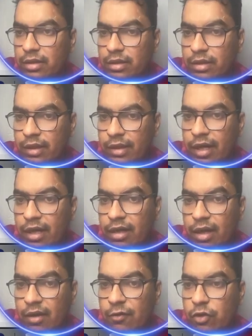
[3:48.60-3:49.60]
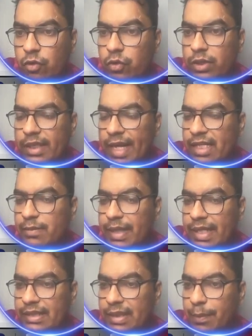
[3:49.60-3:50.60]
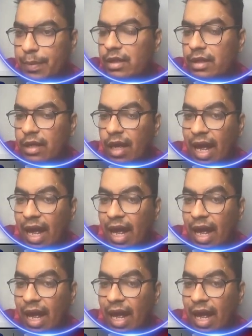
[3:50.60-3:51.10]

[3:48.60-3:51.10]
Yeah, our solution has been accepted